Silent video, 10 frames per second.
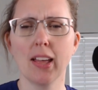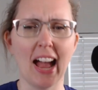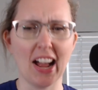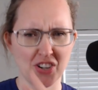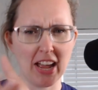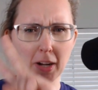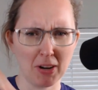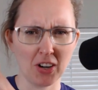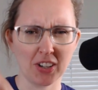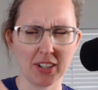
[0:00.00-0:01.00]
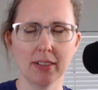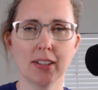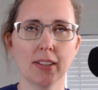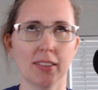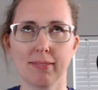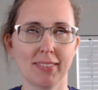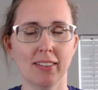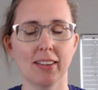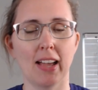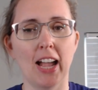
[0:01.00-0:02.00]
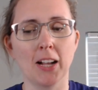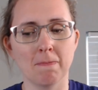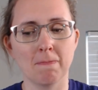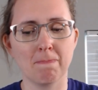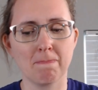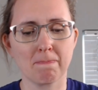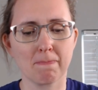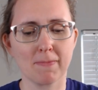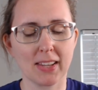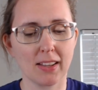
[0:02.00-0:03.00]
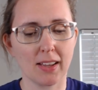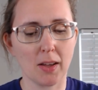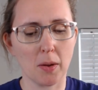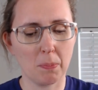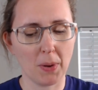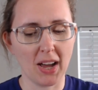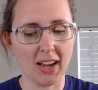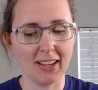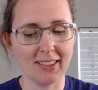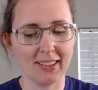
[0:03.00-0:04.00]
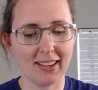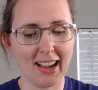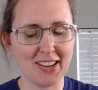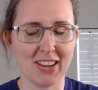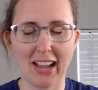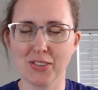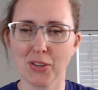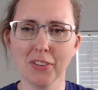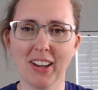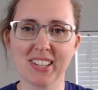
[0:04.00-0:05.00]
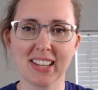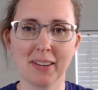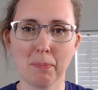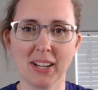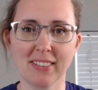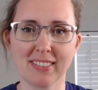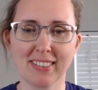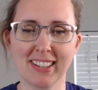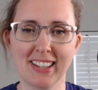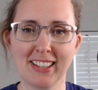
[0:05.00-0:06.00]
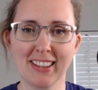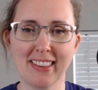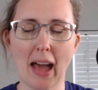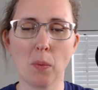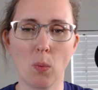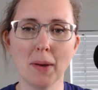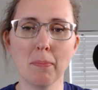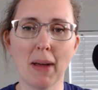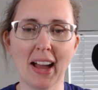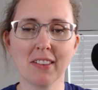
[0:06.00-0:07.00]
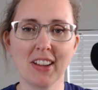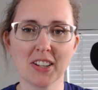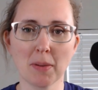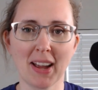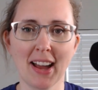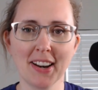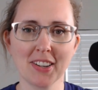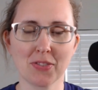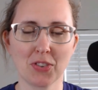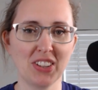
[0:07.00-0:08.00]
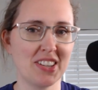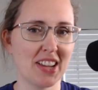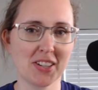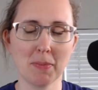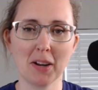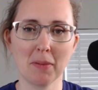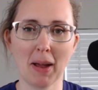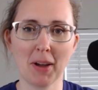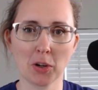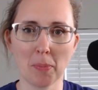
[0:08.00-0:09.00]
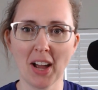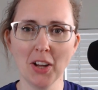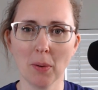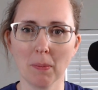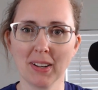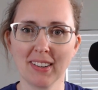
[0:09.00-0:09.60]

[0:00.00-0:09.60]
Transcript: Hashtag America. Um, but I, I told him, I said, but that one bag of antibiotics really decimated my microbiome.